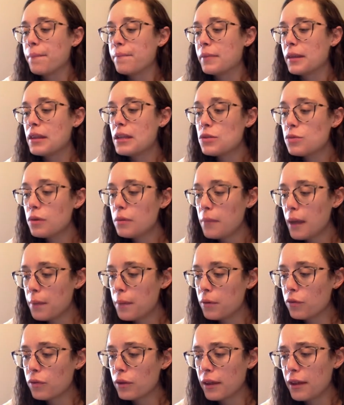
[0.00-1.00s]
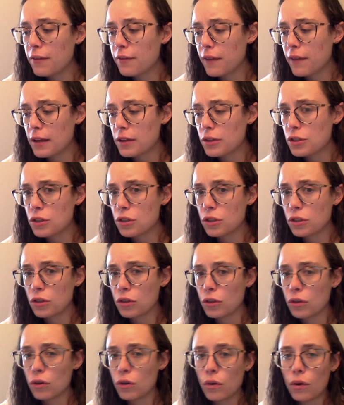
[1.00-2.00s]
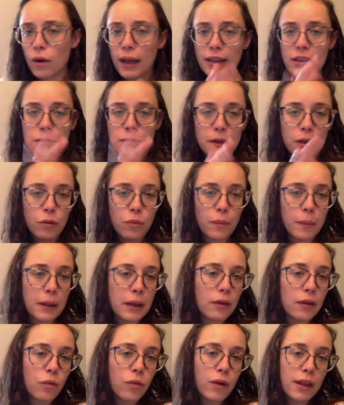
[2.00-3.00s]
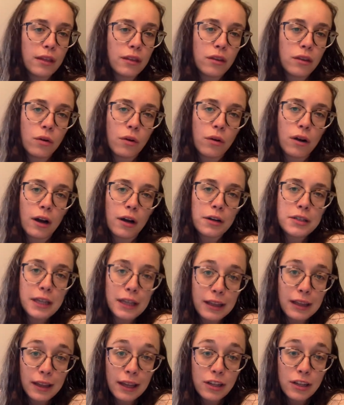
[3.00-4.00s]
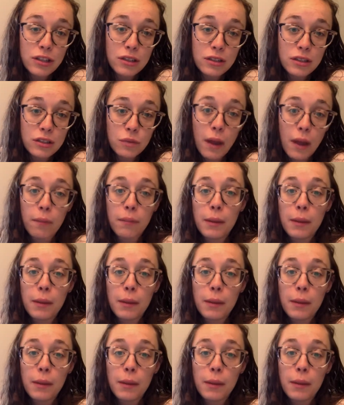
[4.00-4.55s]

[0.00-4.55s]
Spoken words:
And this one might be really fun to experiment with your articulations as well.